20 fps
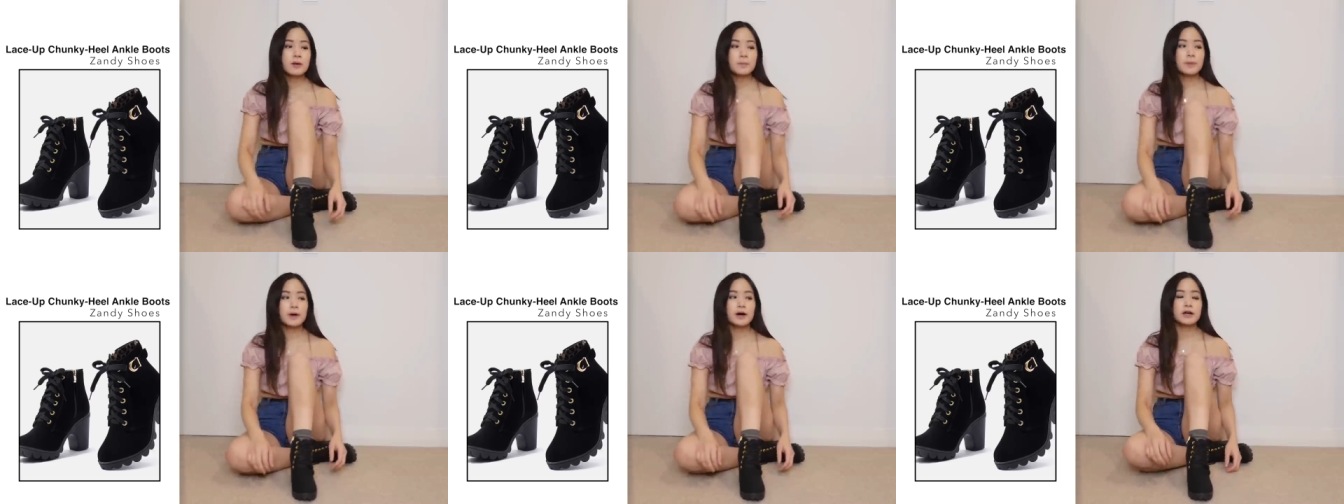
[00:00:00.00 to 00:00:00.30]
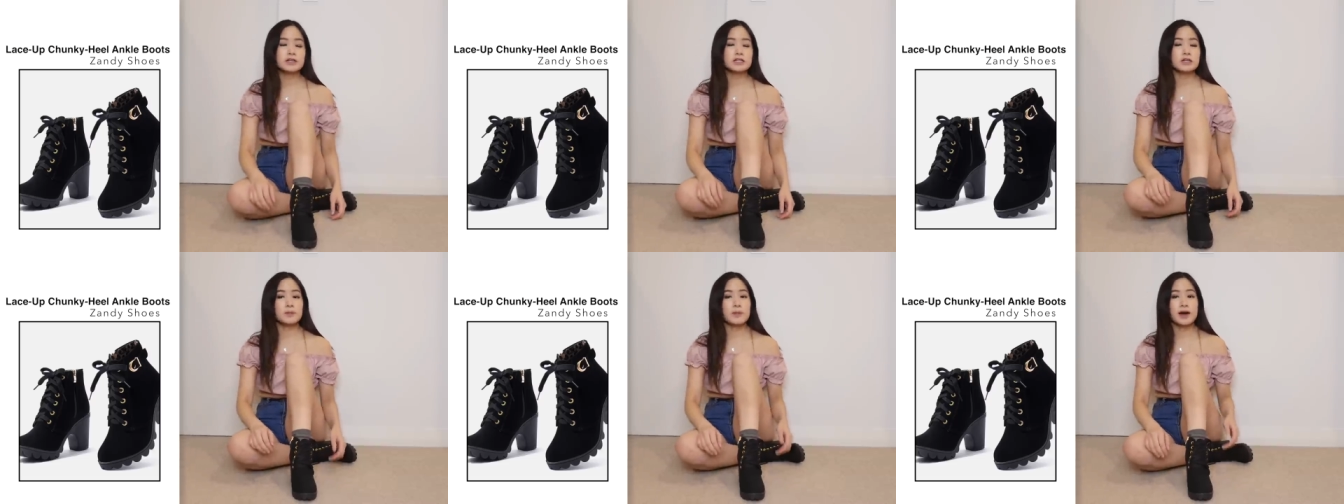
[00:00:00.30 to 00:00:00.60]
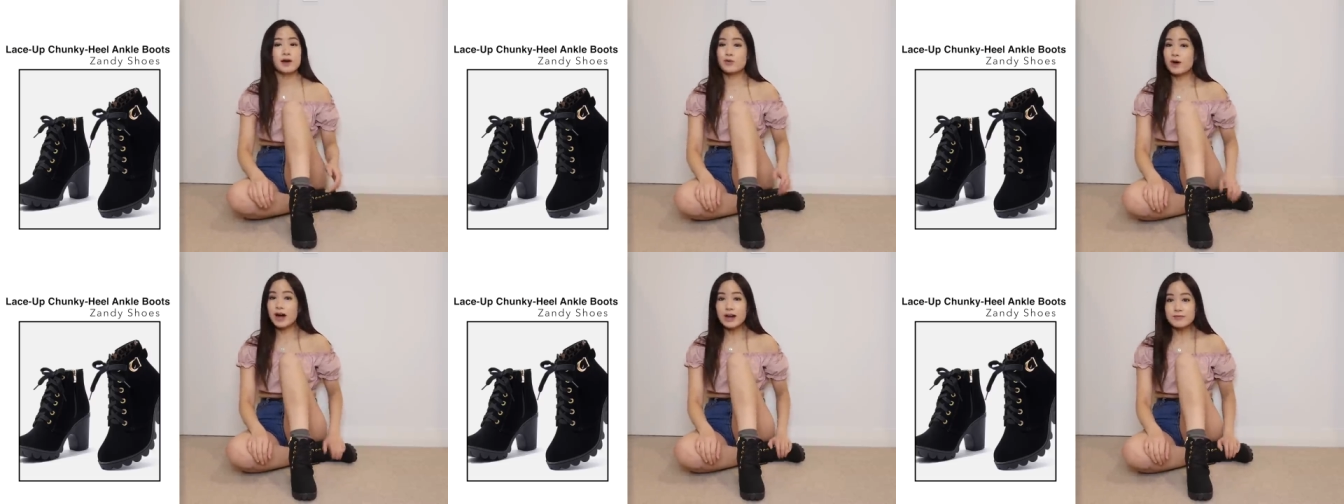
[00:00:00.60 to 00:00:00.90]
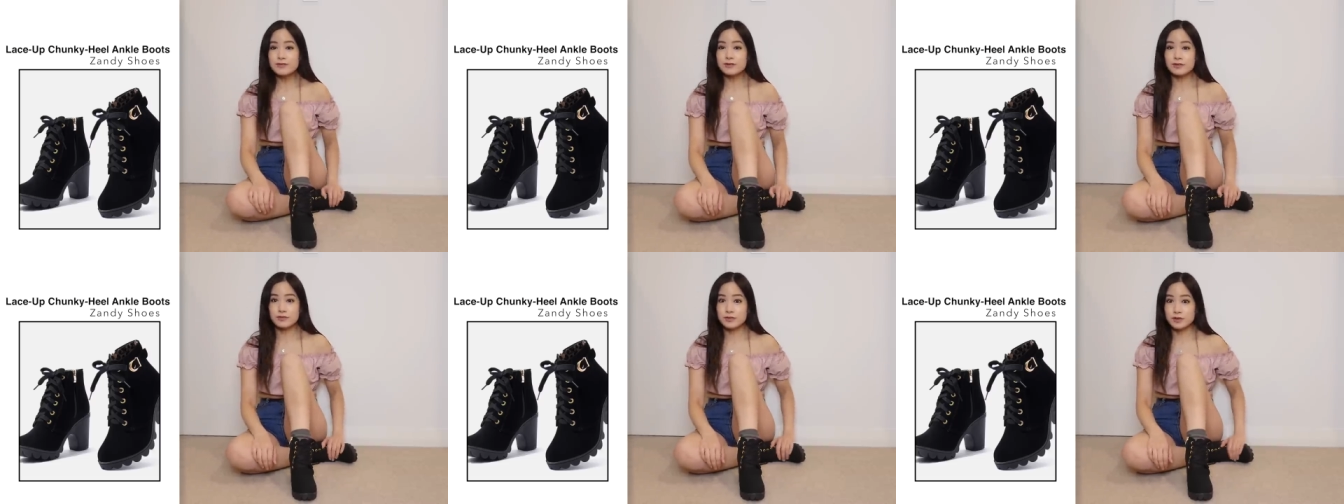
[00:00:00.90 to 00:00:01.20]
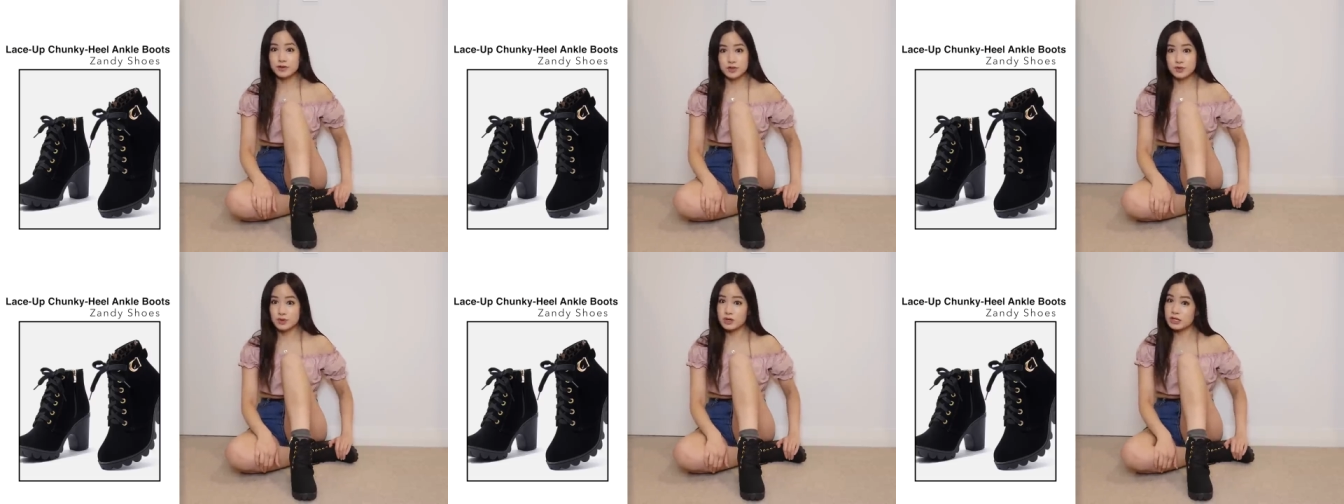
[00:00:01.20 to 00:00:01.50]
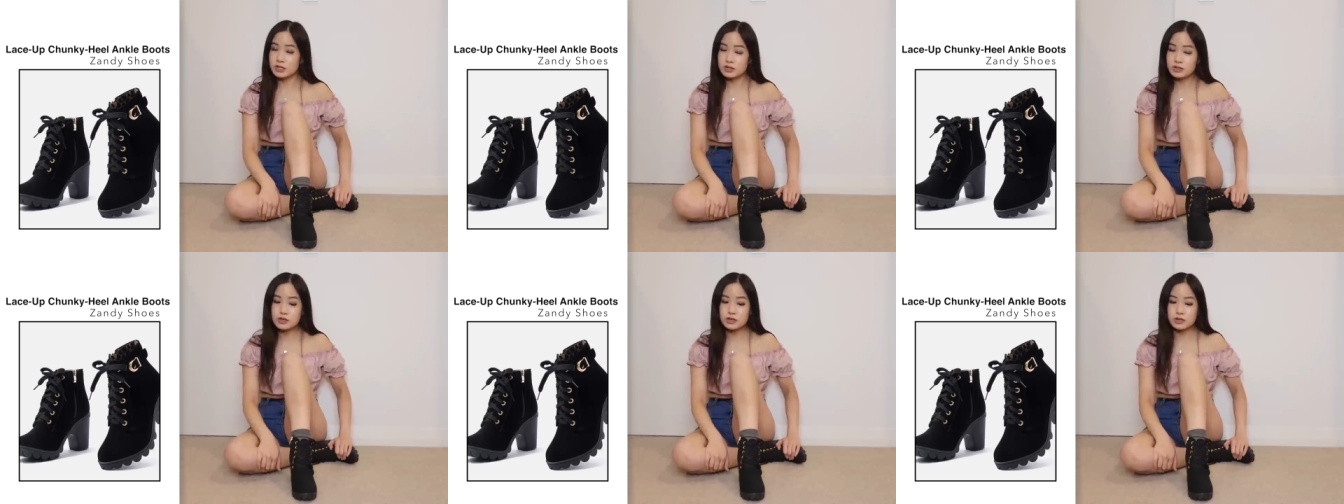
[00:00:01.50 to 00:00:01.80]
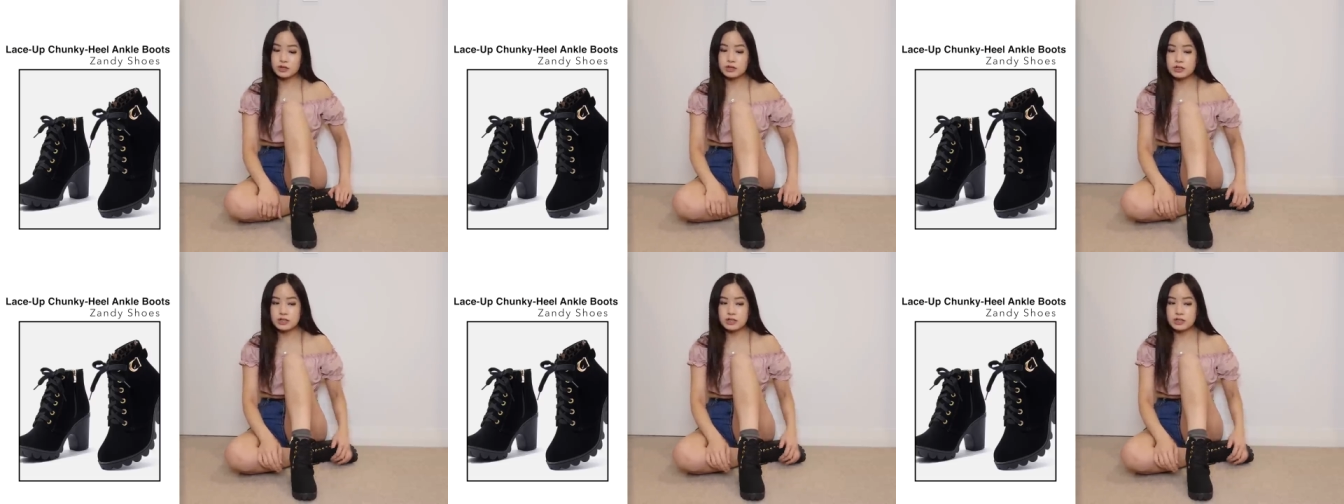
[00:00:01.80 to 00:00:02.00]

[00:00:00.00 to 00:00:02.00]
But my right foot feels really good.